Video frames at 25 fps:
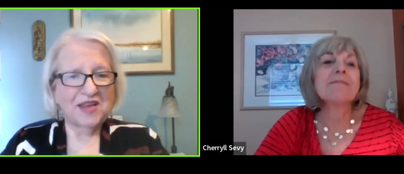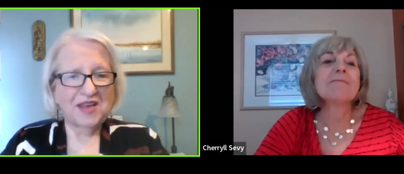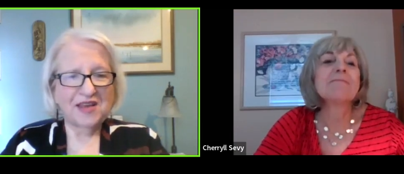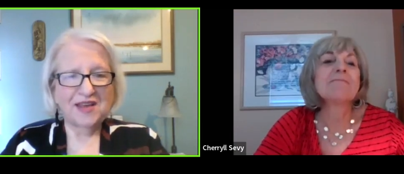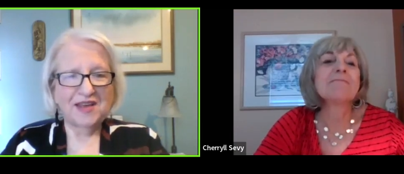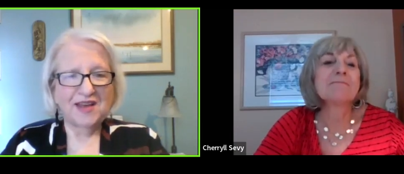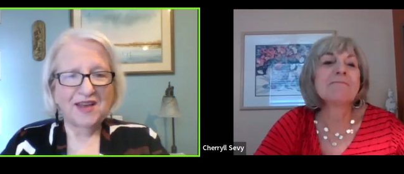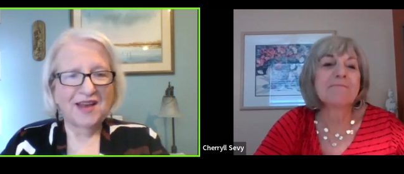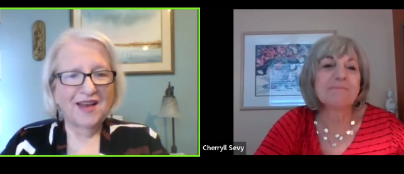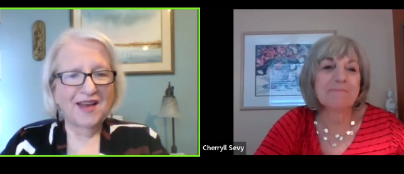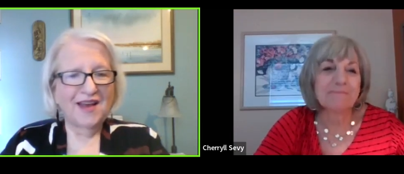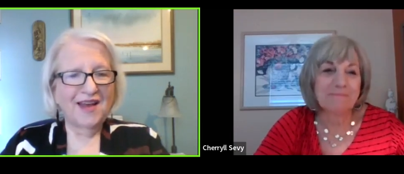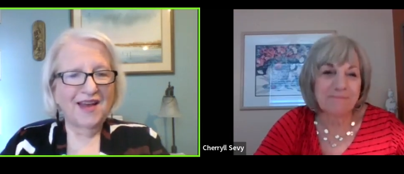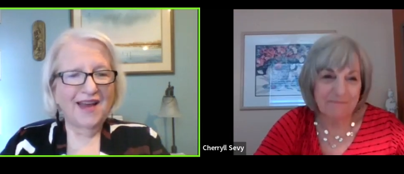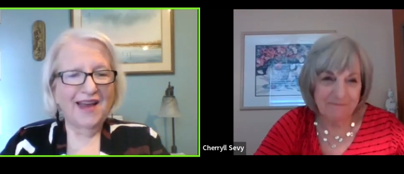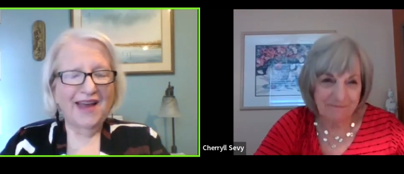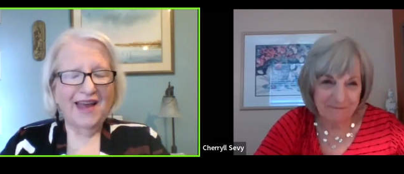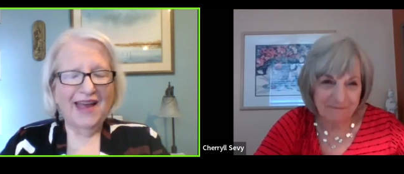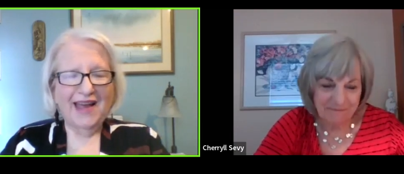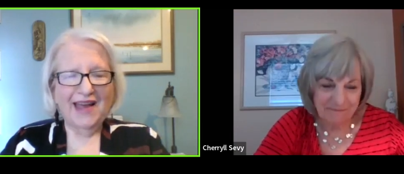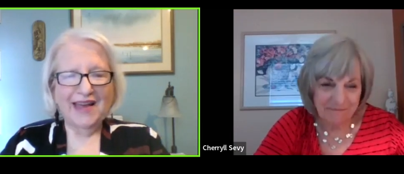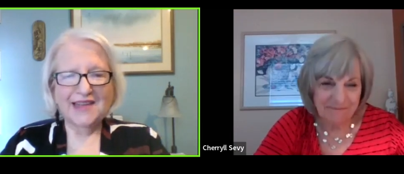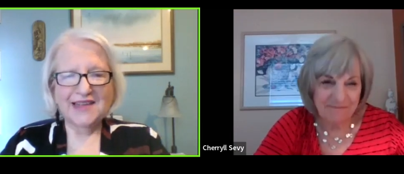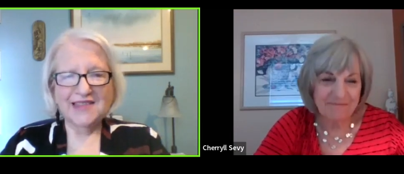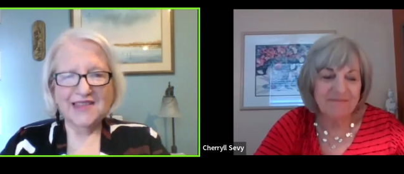Speaker 1: Yeah.
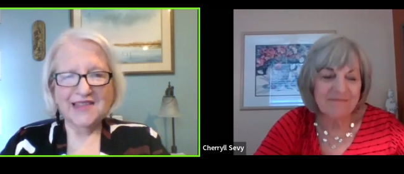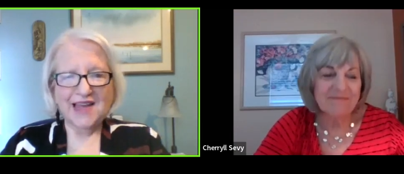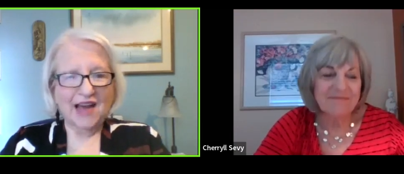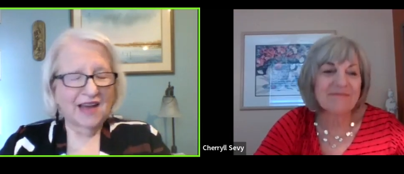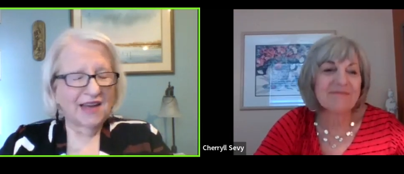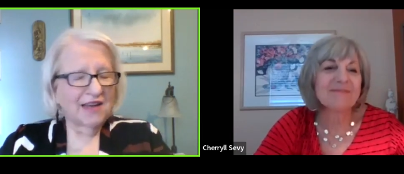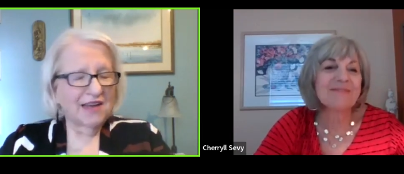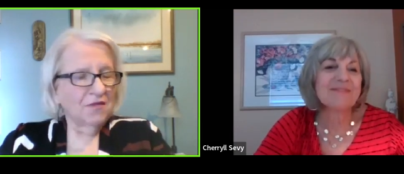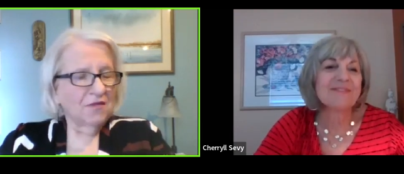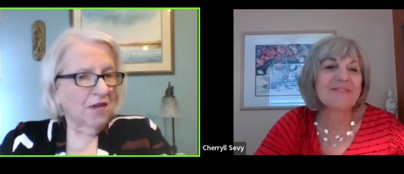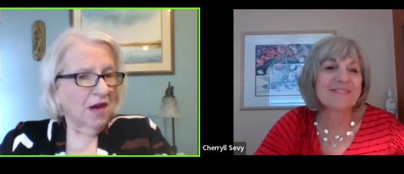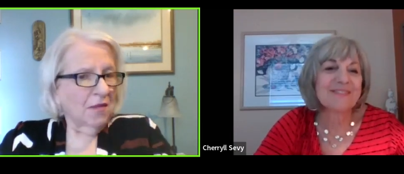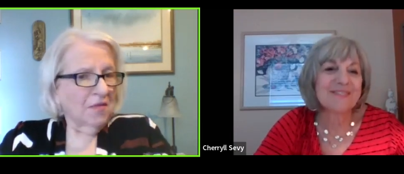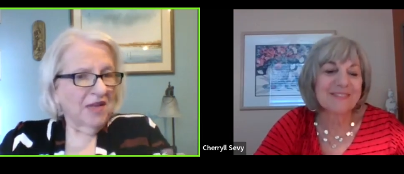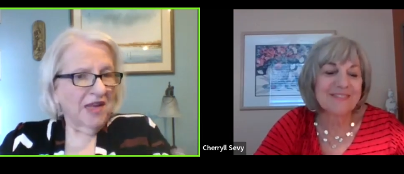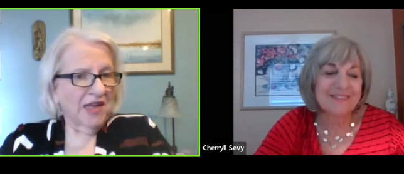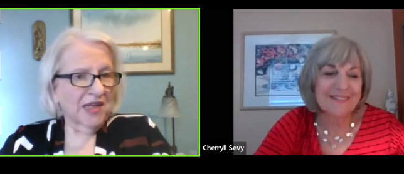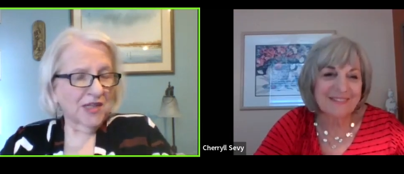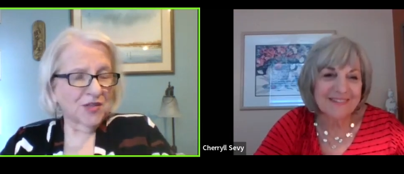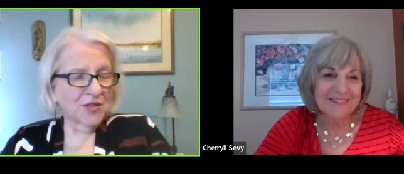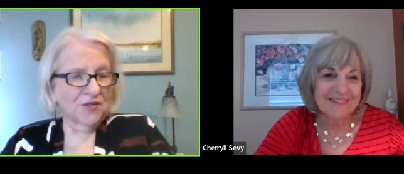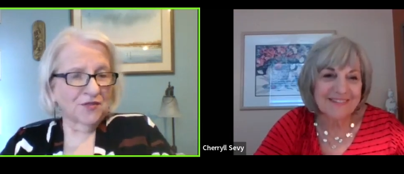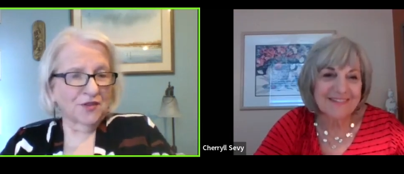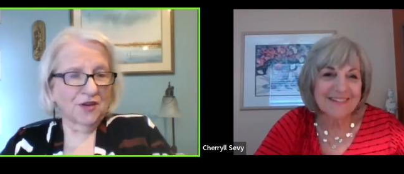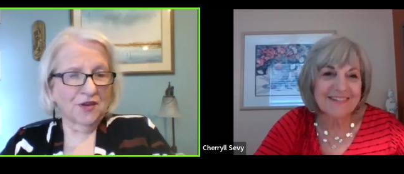And I, I'm an
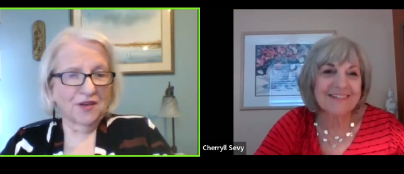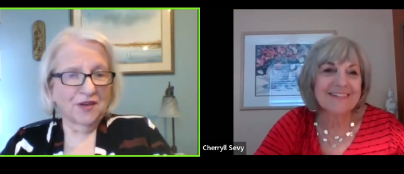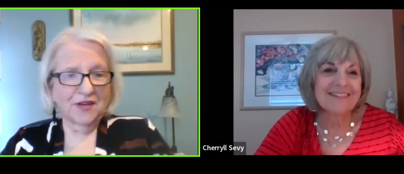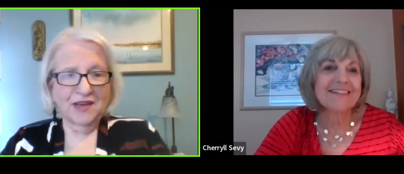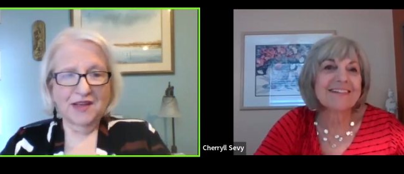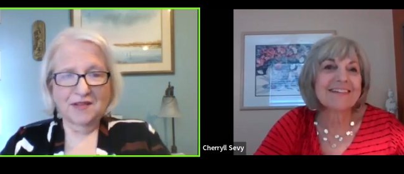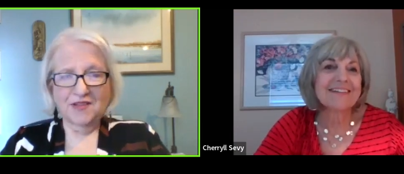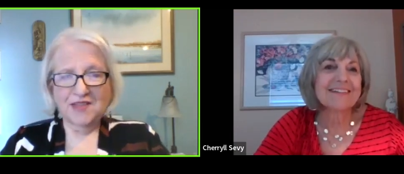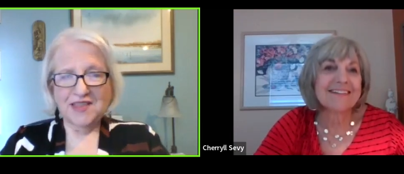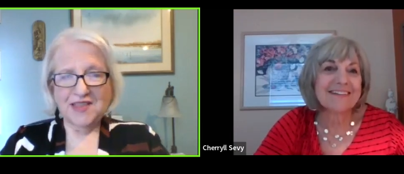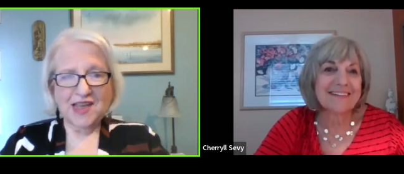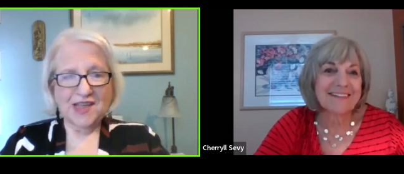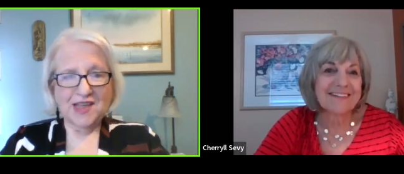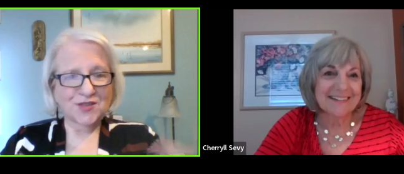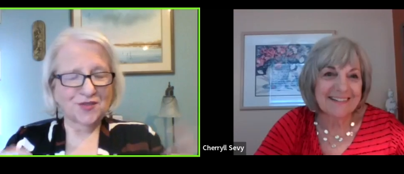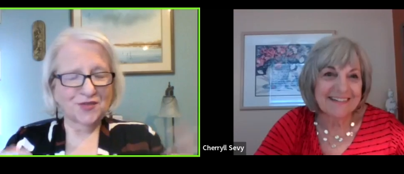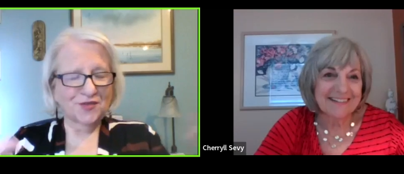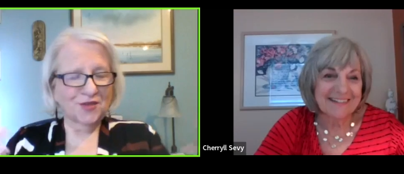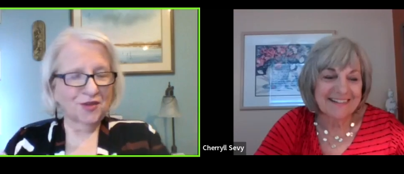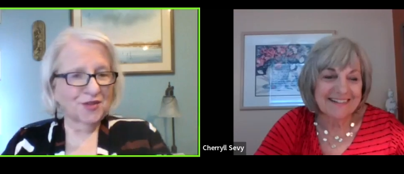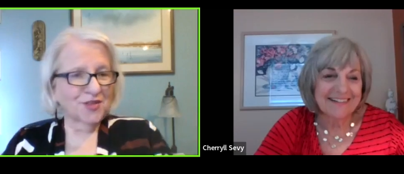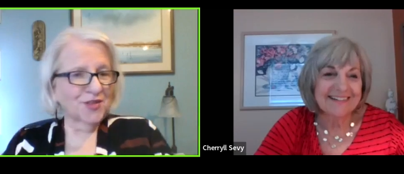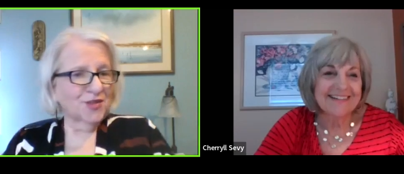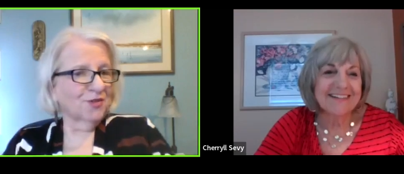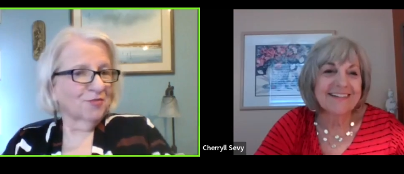extrovert because
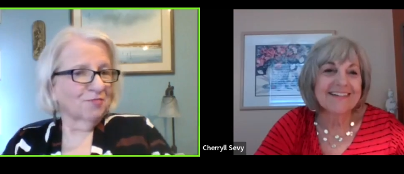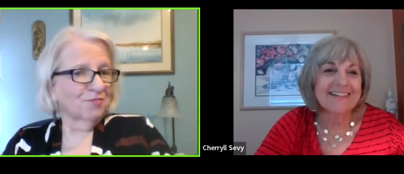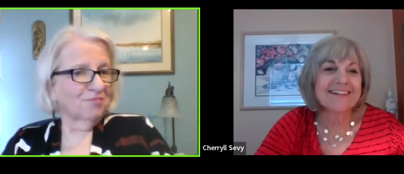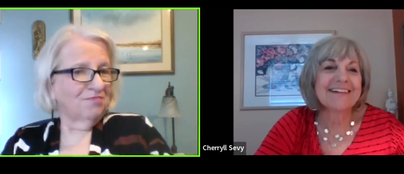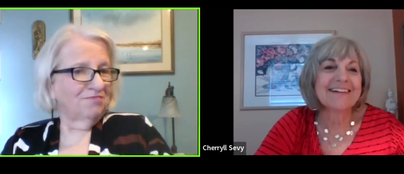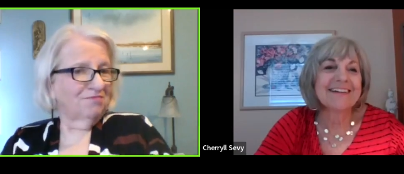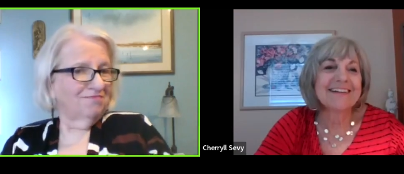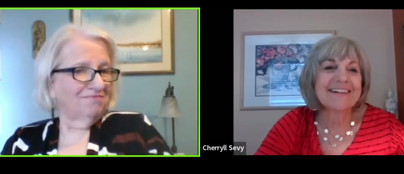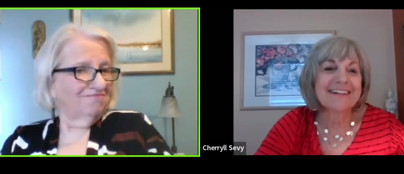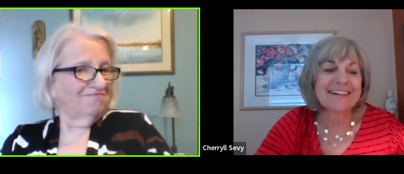extroverts are,